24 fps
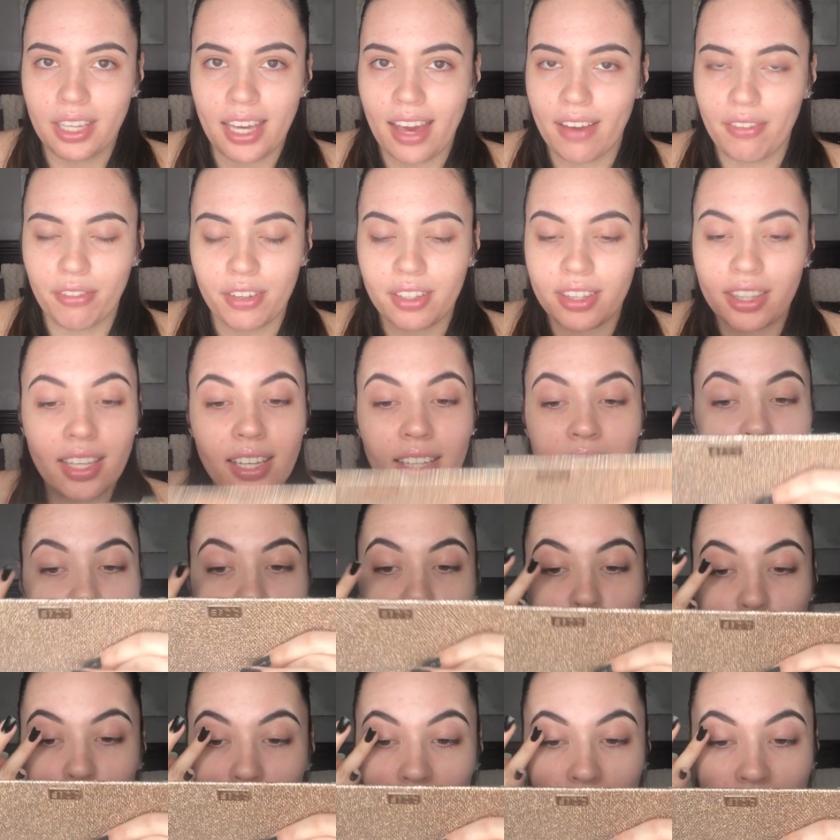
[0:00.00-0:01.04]
everything that's
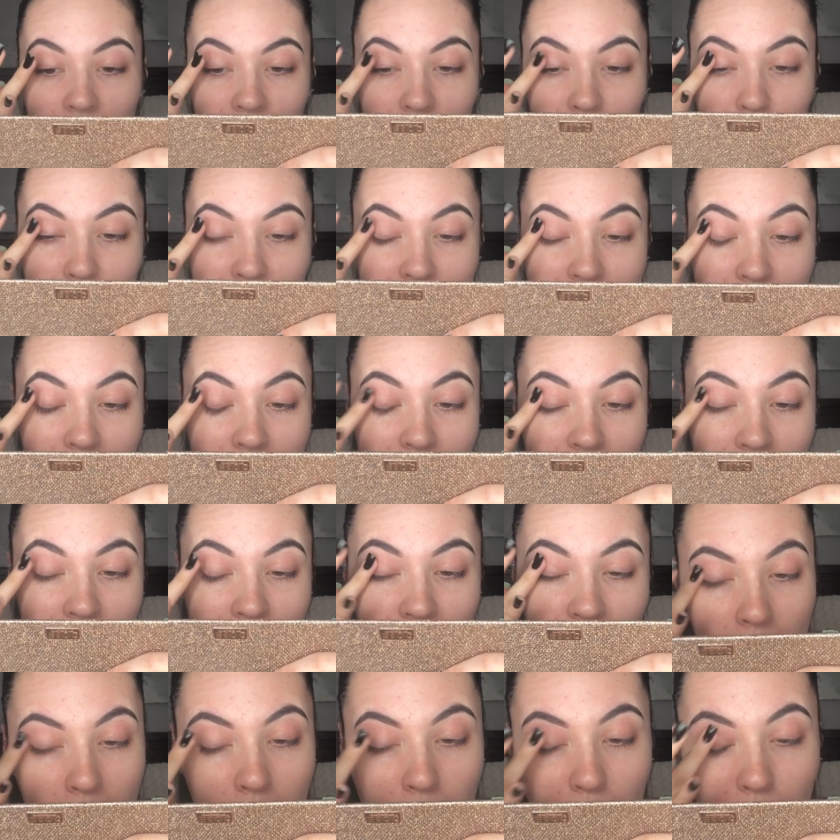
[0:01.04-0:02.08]
going on my skin,
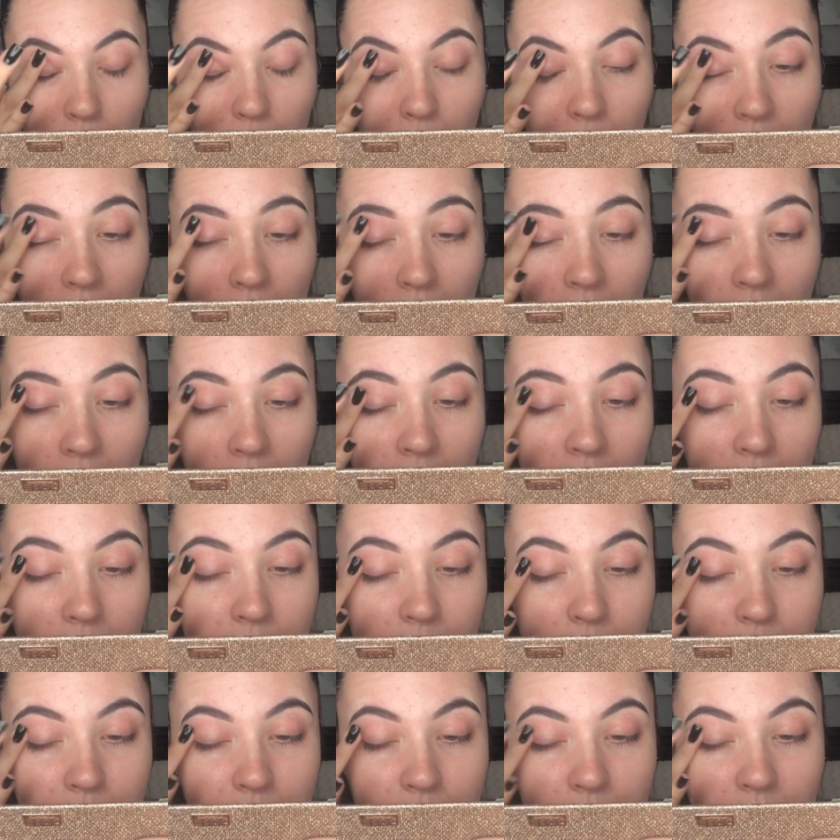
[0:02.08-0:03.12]
but
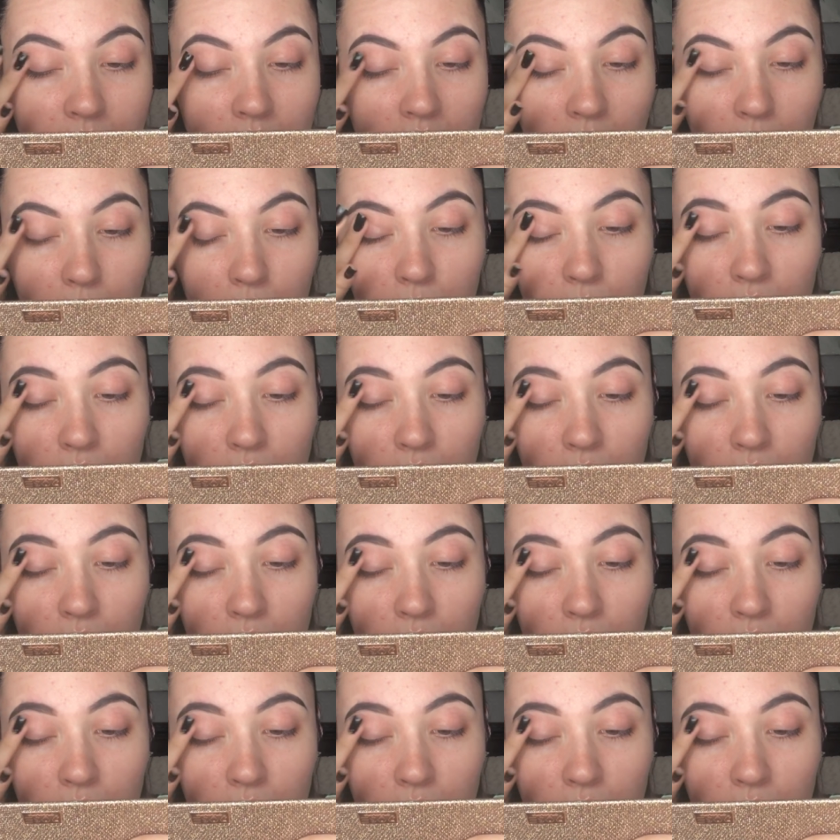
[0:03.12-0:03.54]
we'll